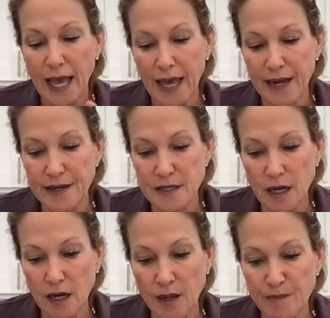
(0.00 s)
and
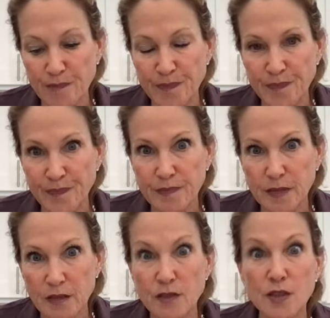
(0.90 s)
um,
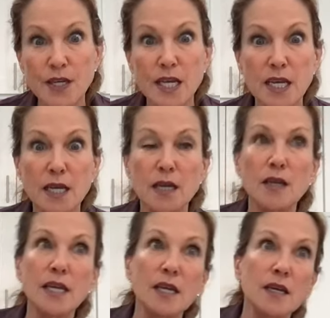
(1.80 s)

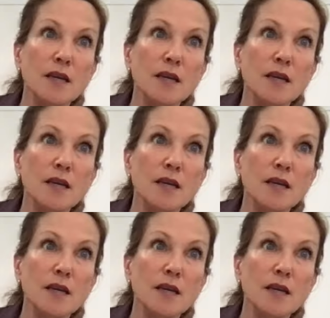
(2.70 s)
the